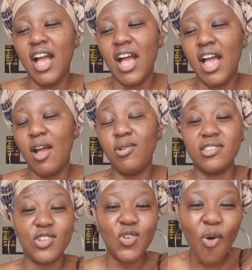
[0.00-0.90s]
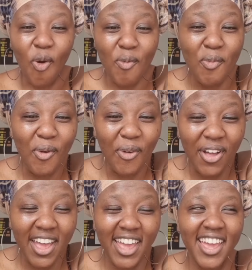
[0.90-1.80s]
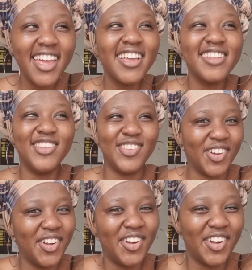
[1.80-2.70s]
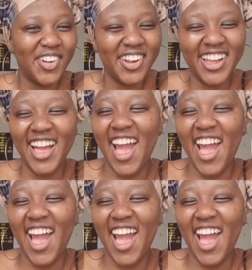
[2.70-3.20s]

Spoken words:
I was a tomboy, duh.